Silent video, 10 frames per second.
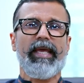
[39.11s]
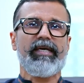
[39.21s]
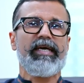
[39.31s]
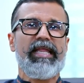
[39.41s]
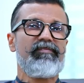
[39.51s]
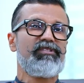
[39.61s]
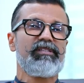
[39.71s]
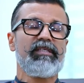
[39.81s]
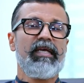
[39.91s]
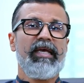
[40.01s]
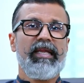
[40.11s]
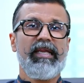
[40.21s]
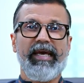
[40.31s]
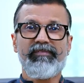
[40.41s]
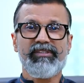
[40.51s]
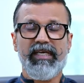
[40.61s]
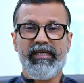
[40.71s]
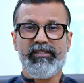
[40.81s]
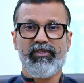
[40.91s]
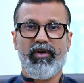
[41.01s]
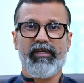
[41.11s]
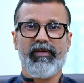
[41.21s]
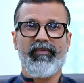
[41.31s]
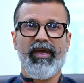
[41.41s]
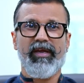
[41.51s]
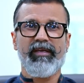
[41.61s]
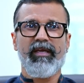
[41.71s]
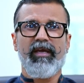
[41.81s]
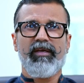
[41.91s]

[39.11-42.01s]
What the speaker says: like a health lifestyle disorder wherein,